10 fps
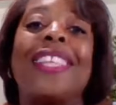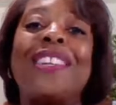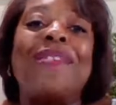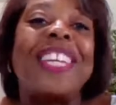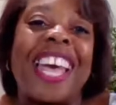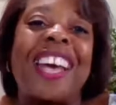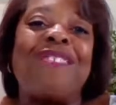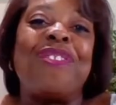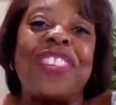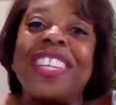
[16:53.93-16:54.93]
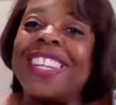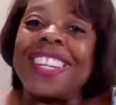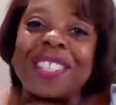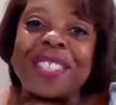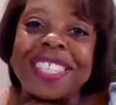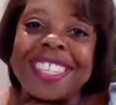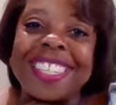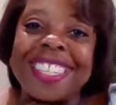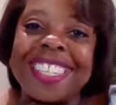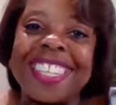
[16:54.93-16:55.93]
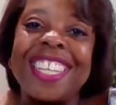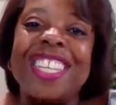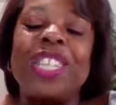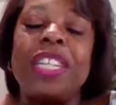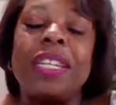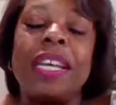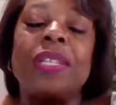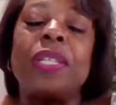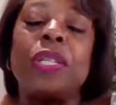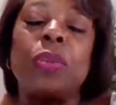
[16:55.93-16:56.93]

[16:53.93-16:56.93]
Then we have Gina Nelson. Gina Nelson